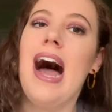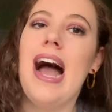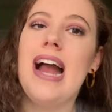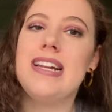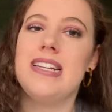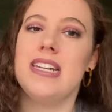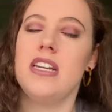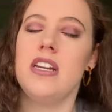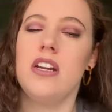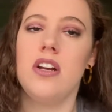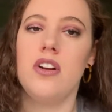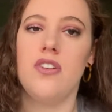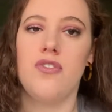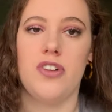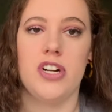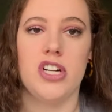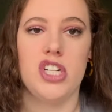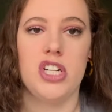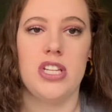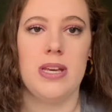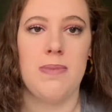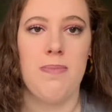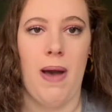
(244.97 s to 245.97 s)
I didn't
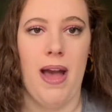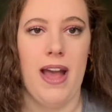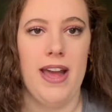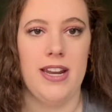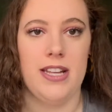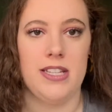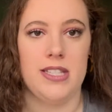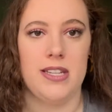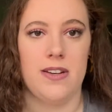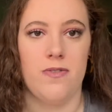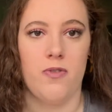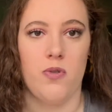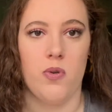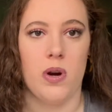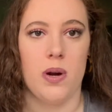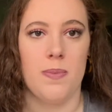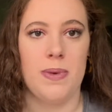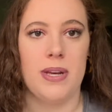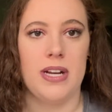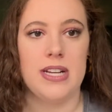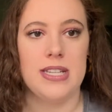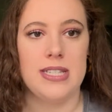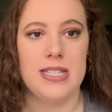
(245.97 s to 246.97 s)
originally buy it at Sephora
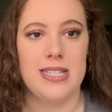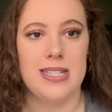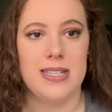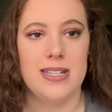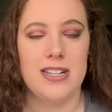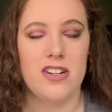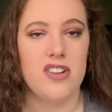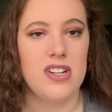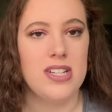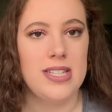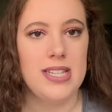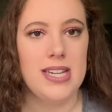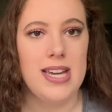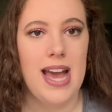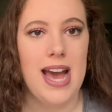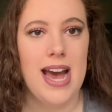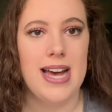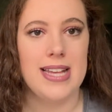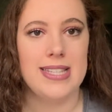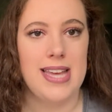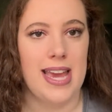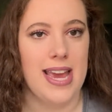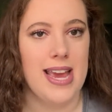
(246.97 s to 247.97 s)
because Chrissy
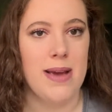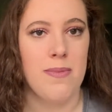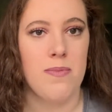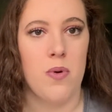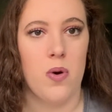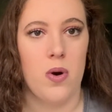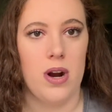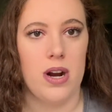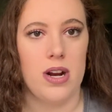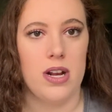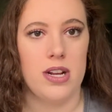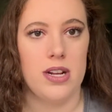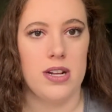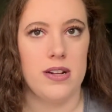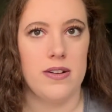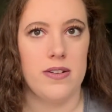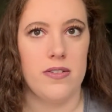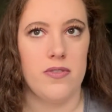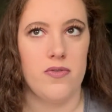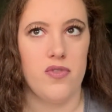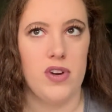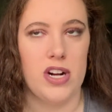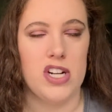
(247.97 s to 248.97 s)
has a more
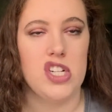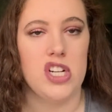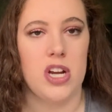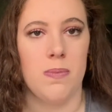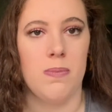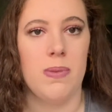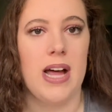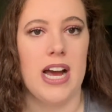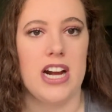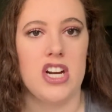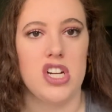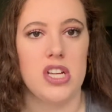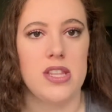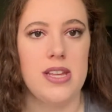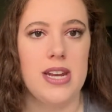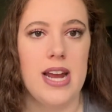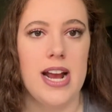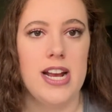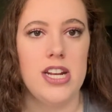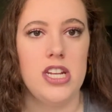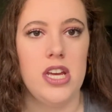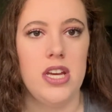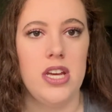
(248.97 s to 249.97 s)
rich complexion than
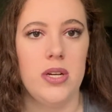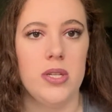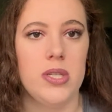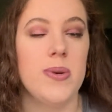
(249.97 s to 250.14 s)
I do,